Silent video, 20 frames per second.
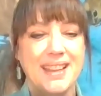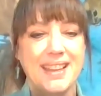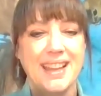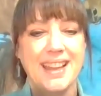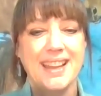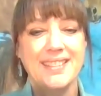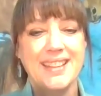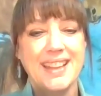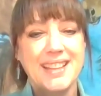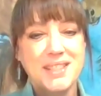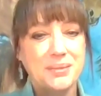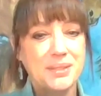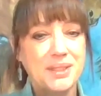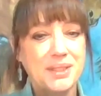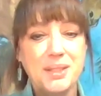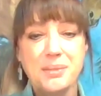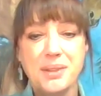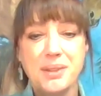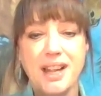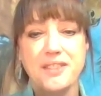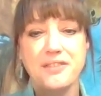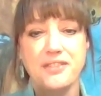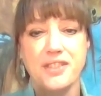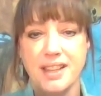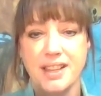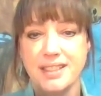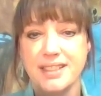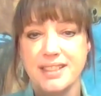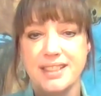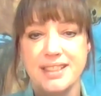And that's really where I
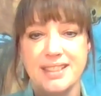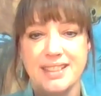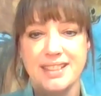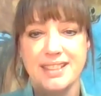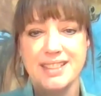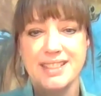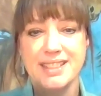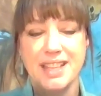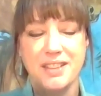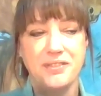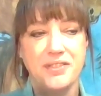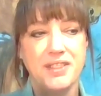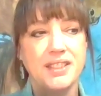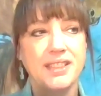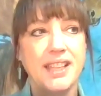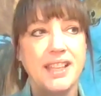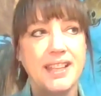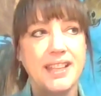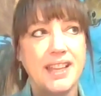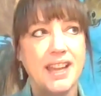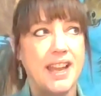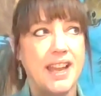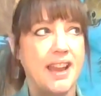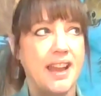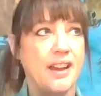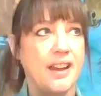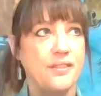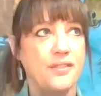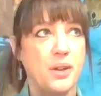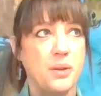find it, is I feel like I
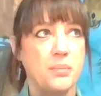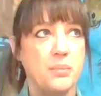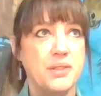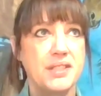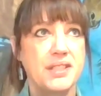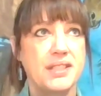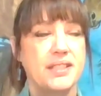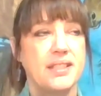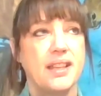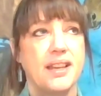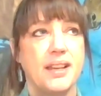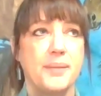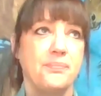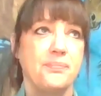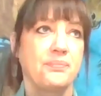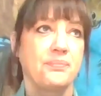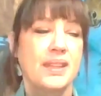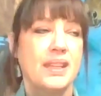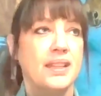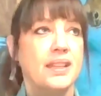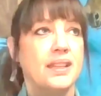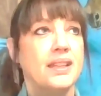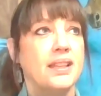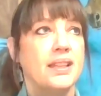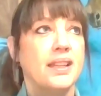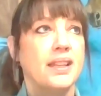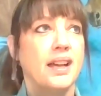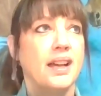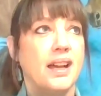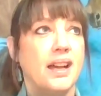have almost um,
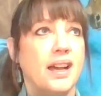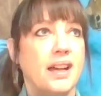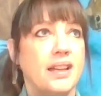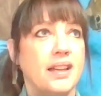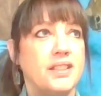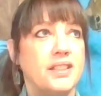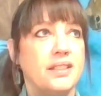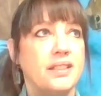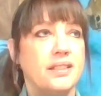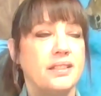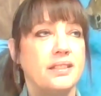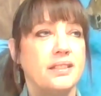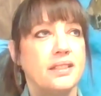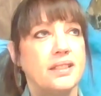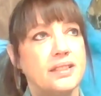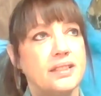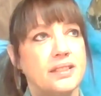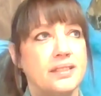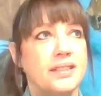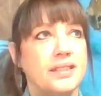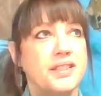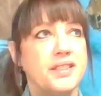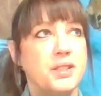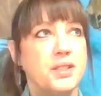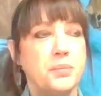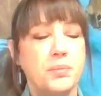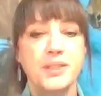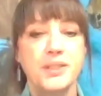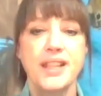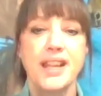a
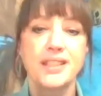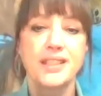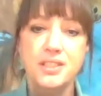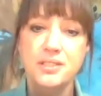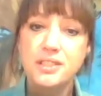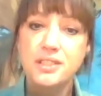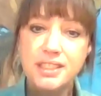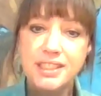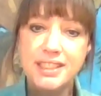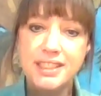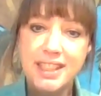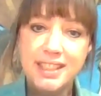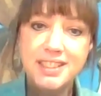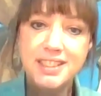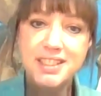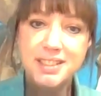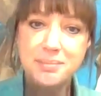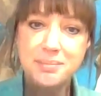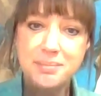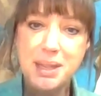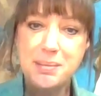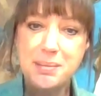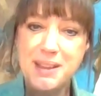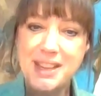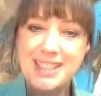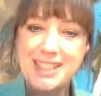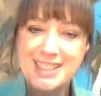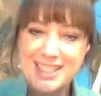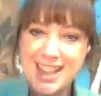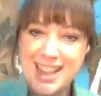supernatural connection maybe
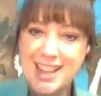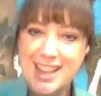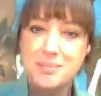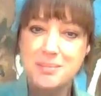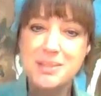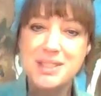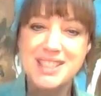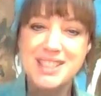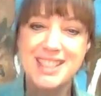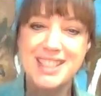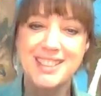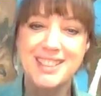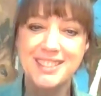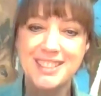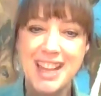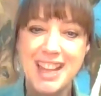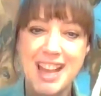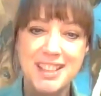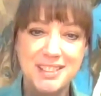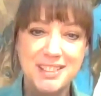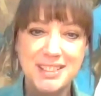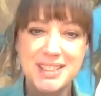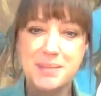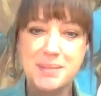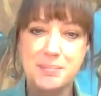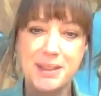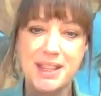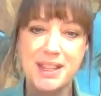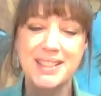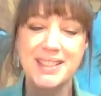to animals. I don't know how to
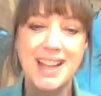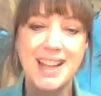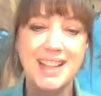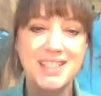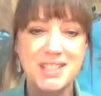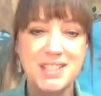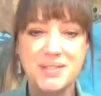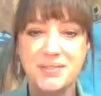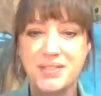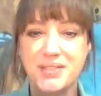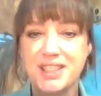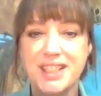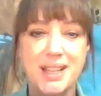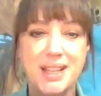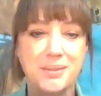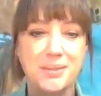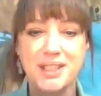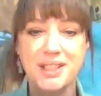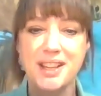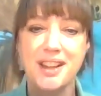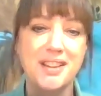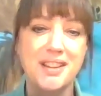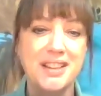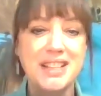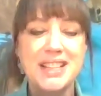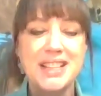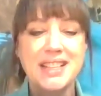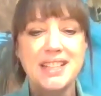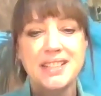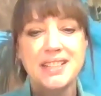explain it. I just feel like we are
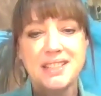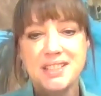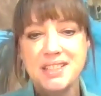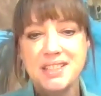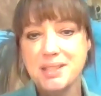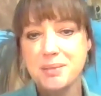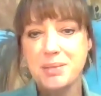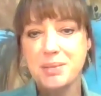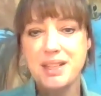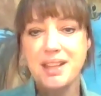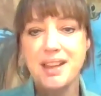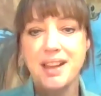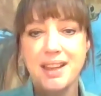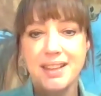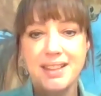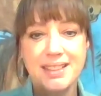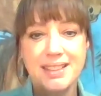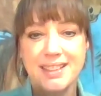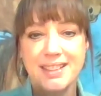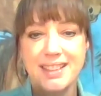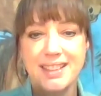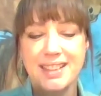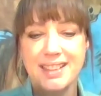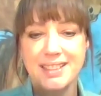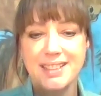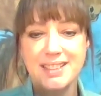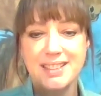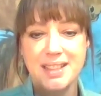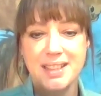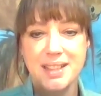symbiotic,
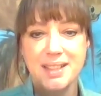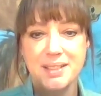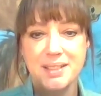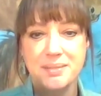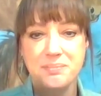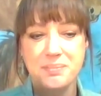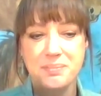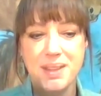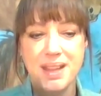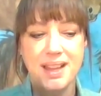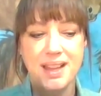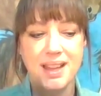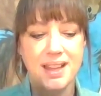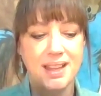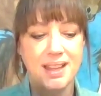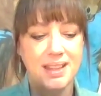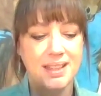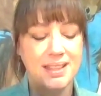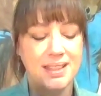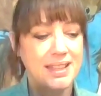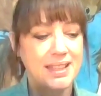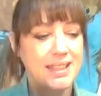and um, uh,